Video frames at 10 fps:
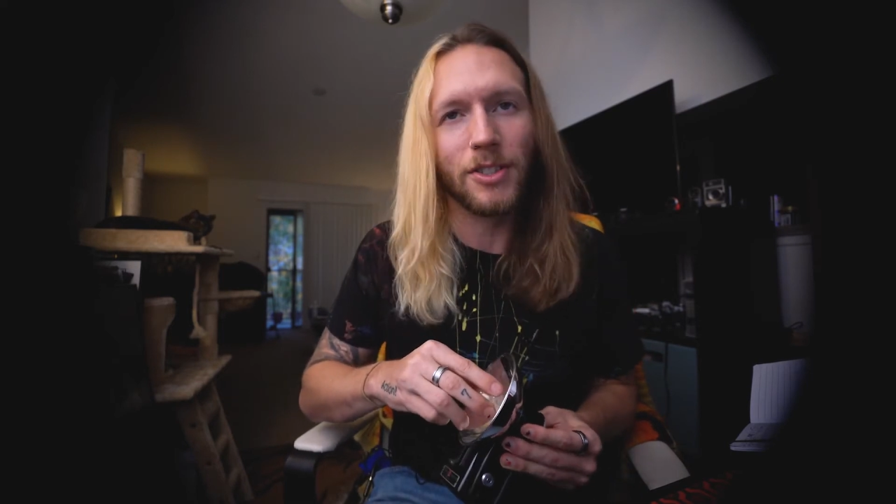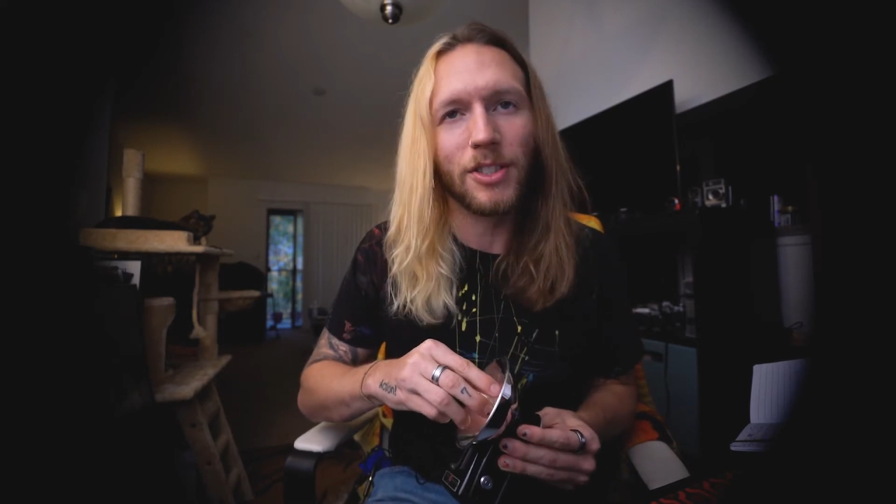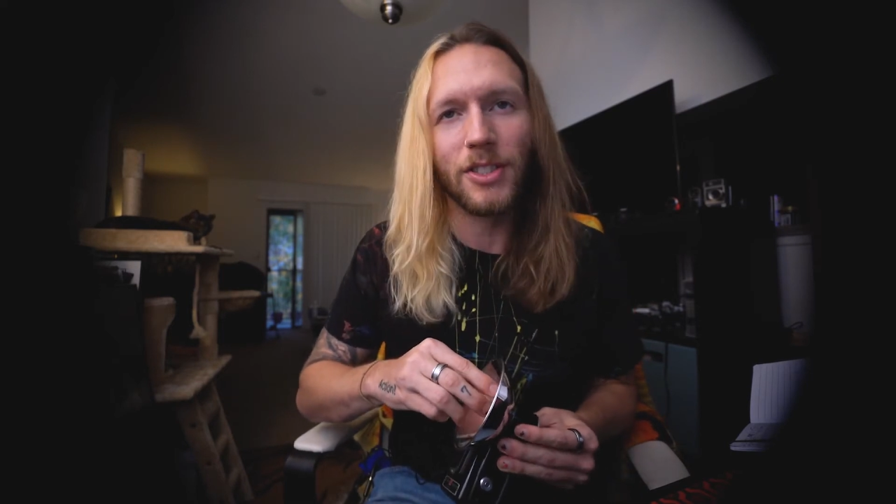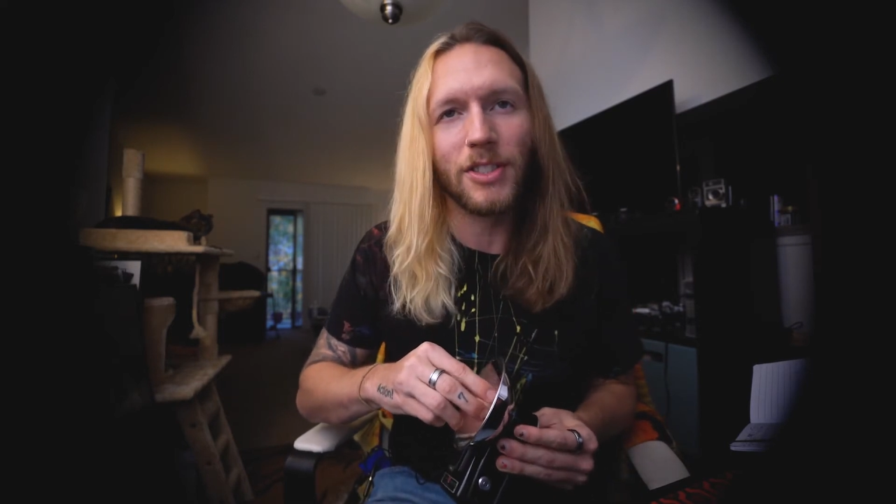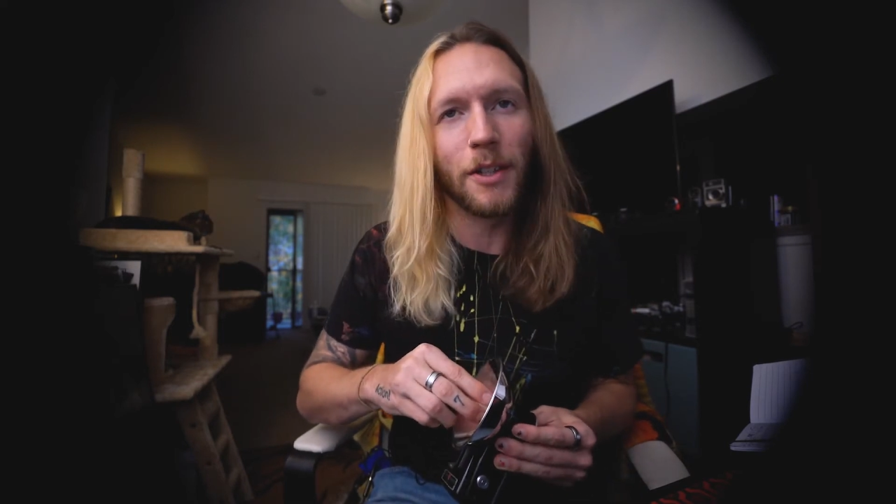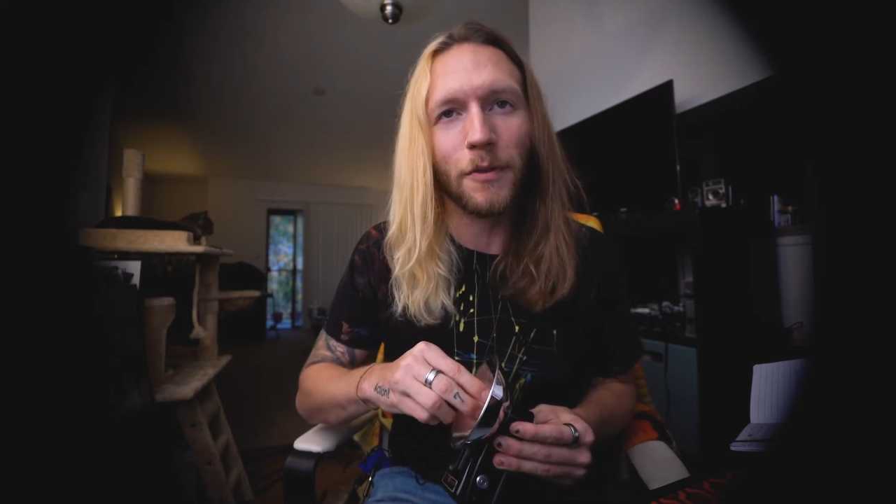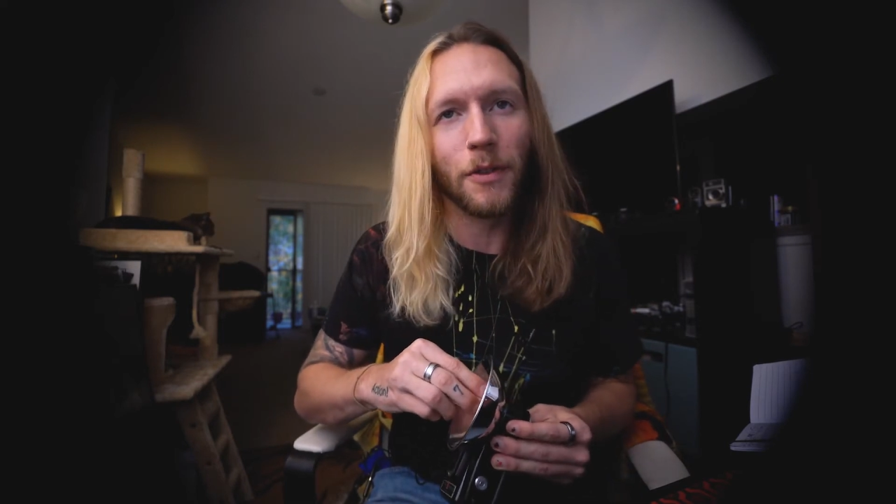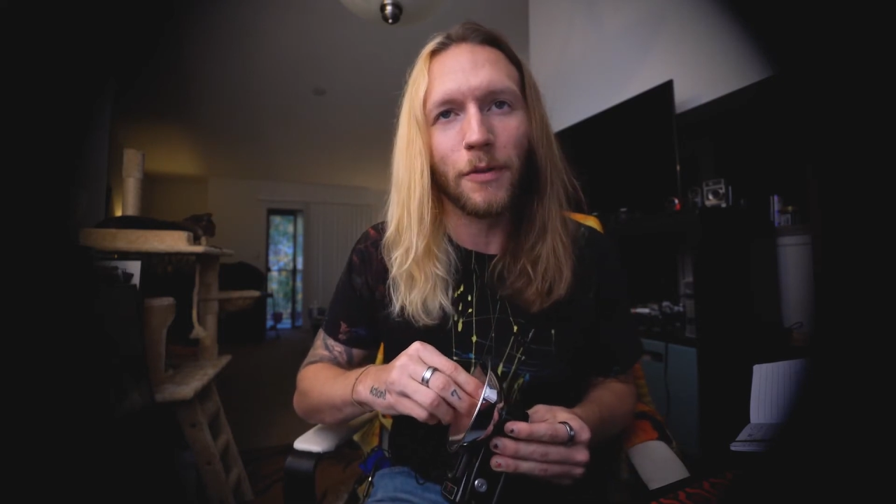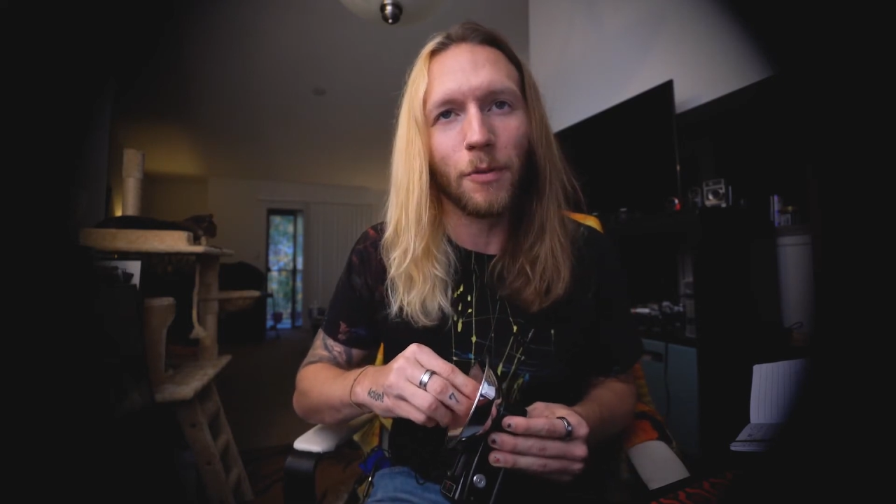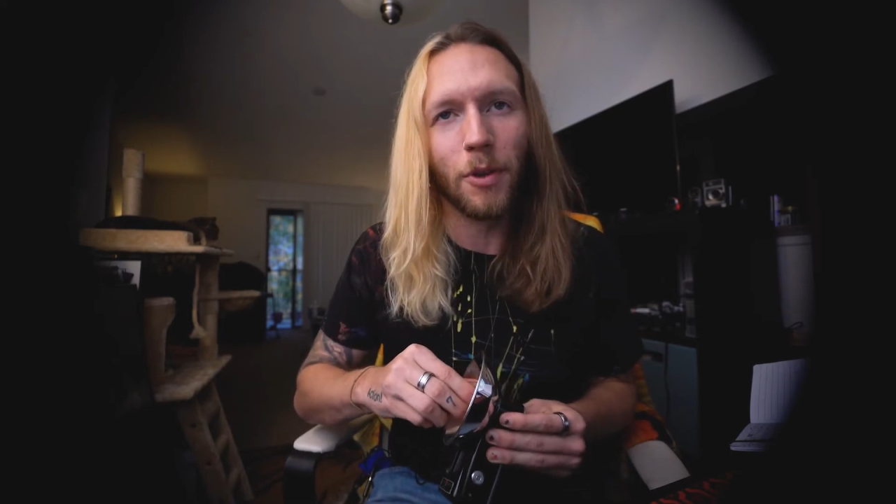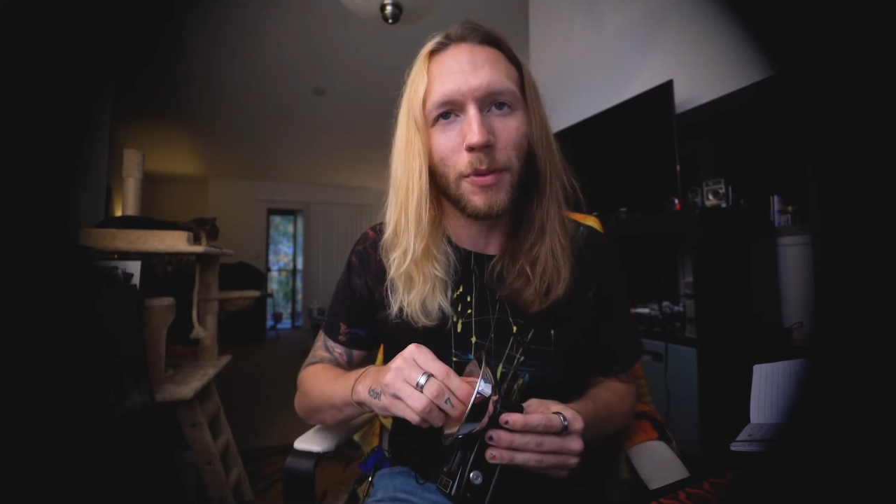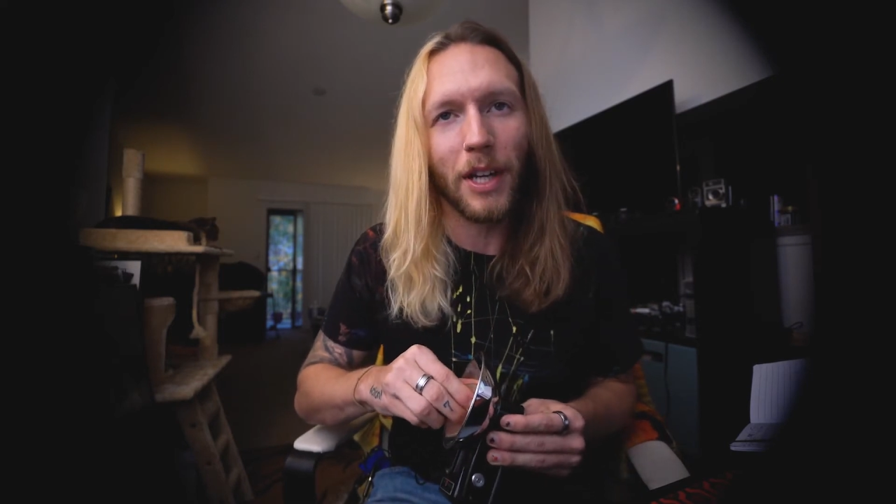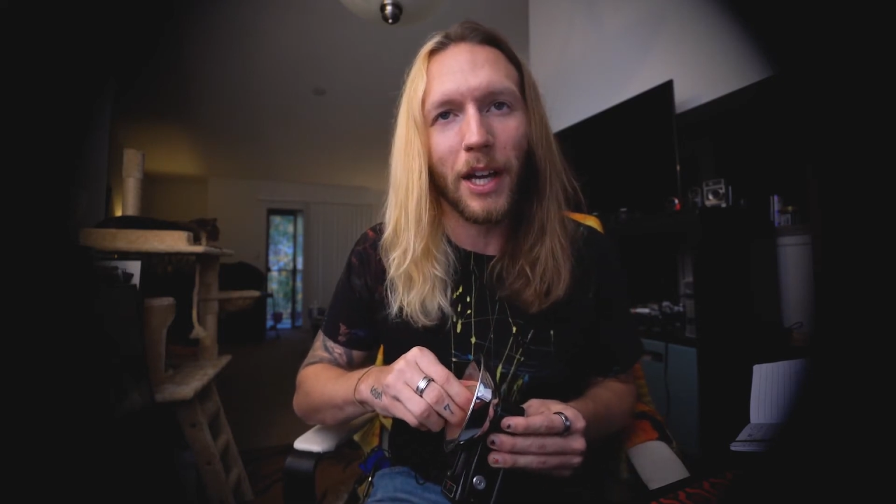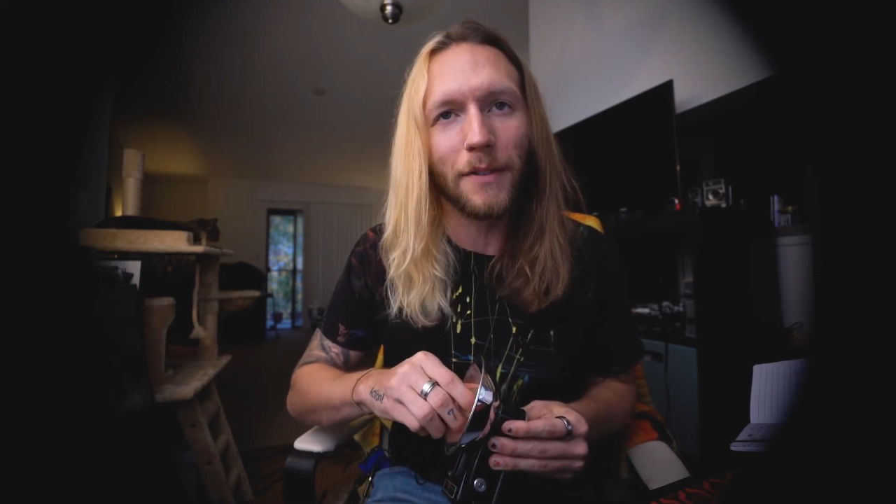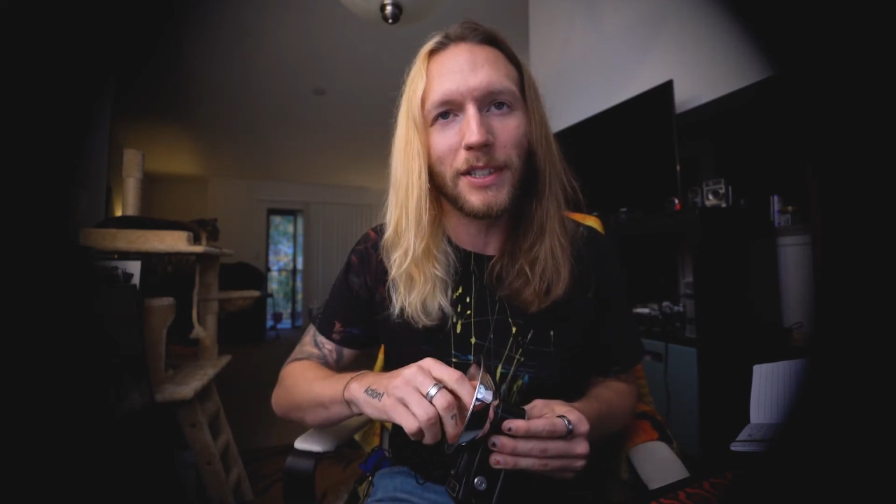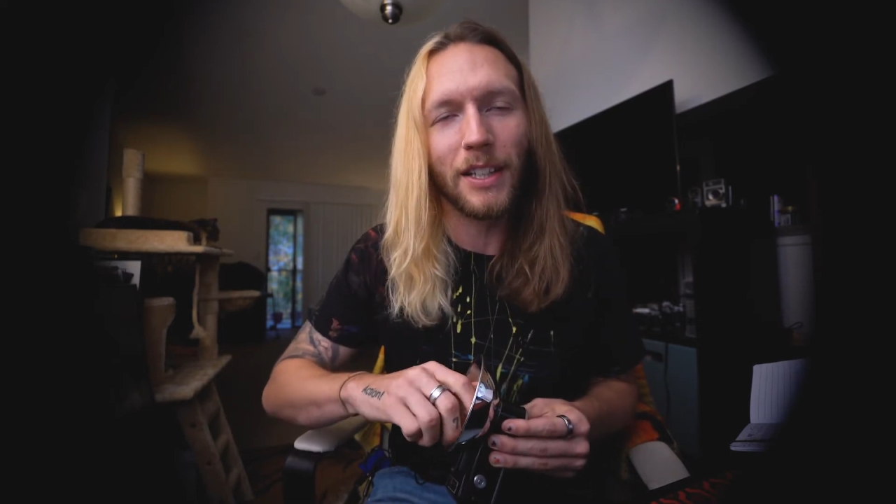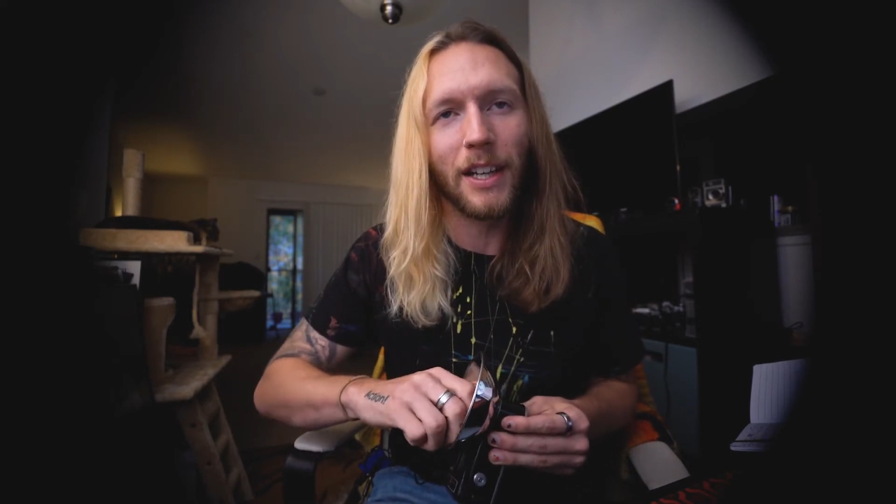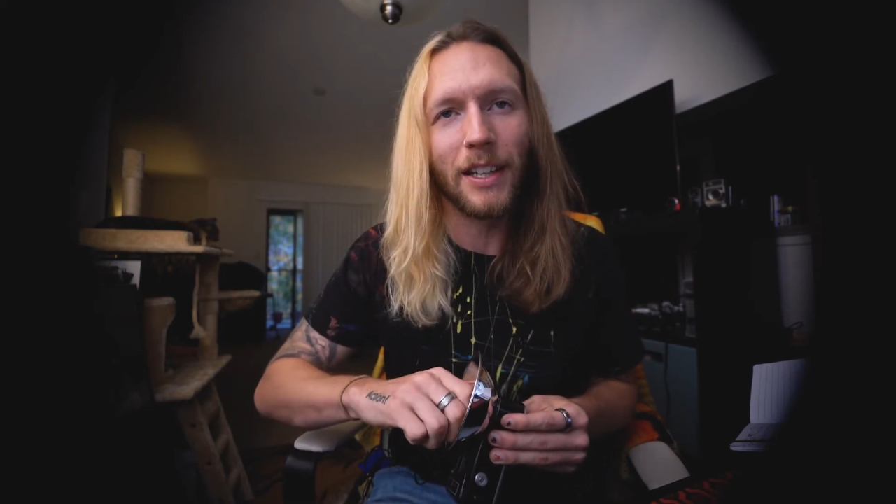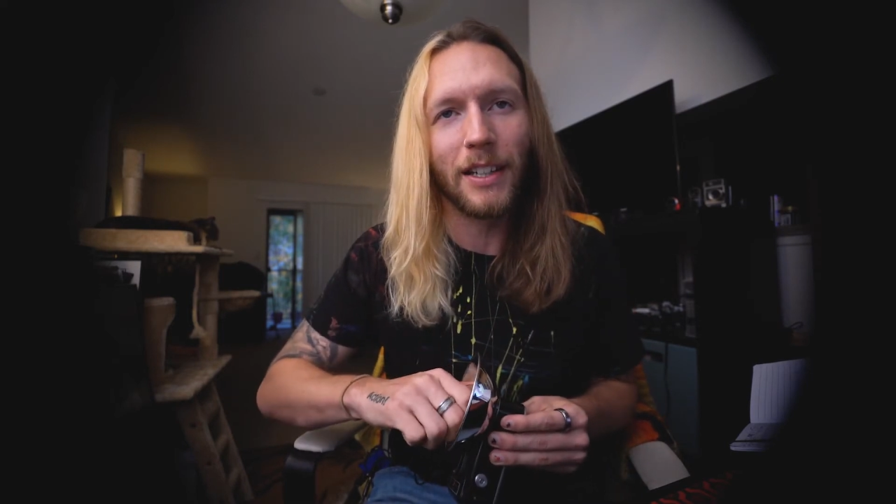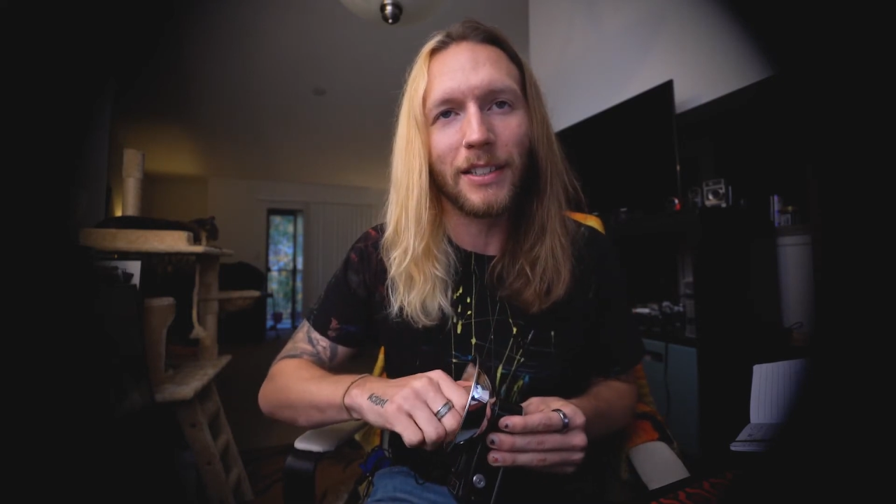it's just different from what we have today,